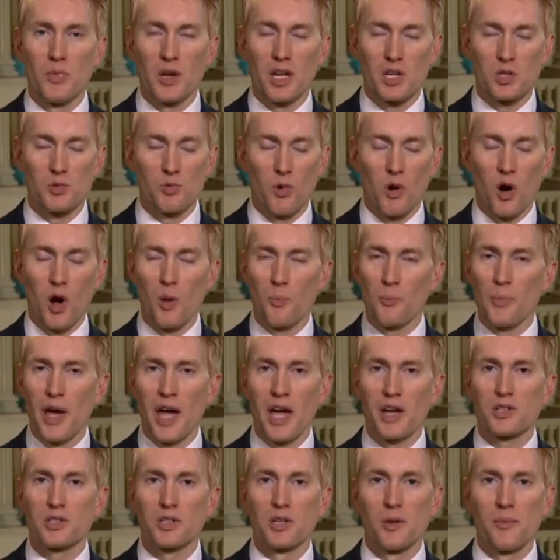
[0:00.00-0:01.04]
because we're all
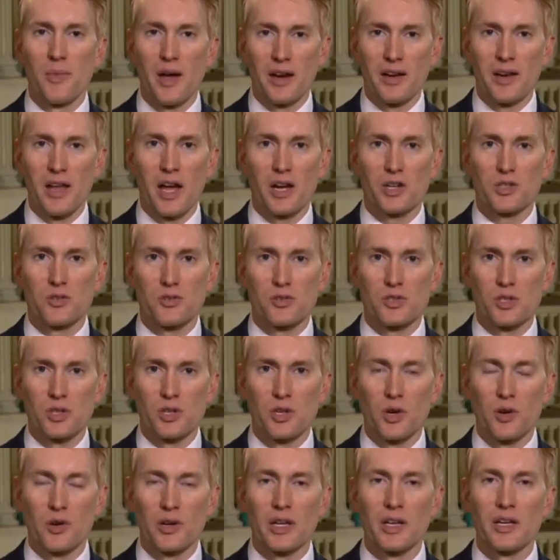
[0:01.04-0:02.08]
passionate about national
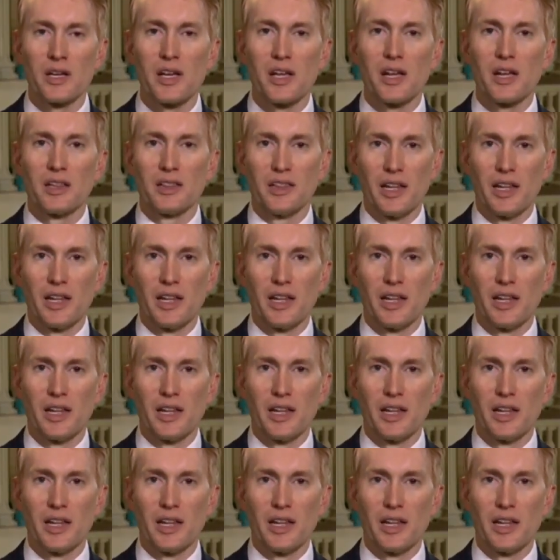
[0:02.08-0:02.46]
security.